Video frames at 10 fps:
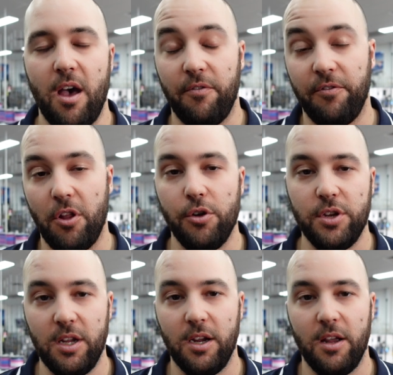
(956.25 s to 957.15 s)

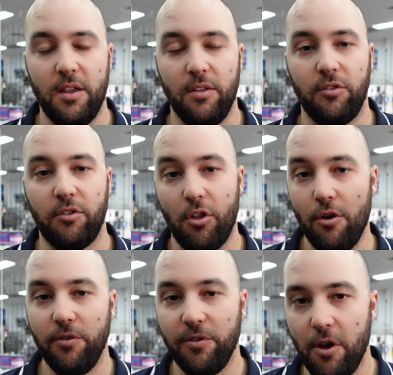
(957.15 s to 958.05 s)
floating and then
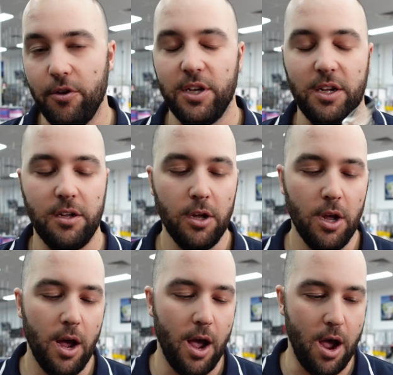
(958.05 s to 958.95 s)
slow floating.
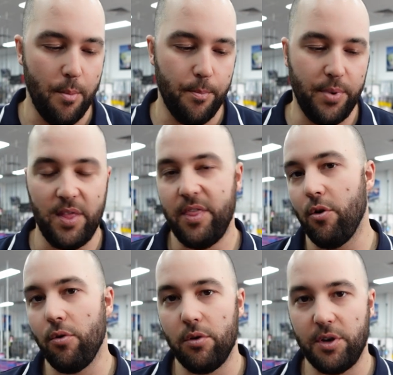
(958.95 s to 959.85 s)
But
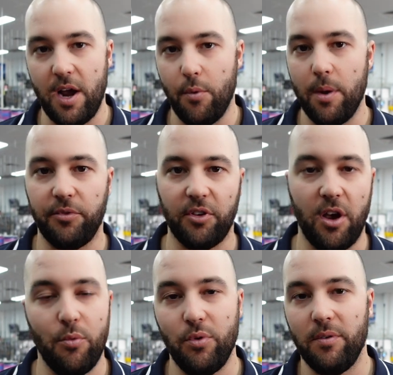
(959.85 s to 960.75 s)
they're all on our
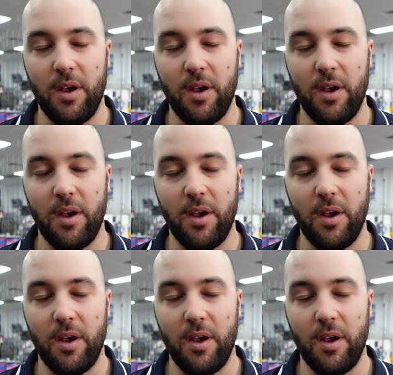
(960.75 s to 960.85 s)
website. We,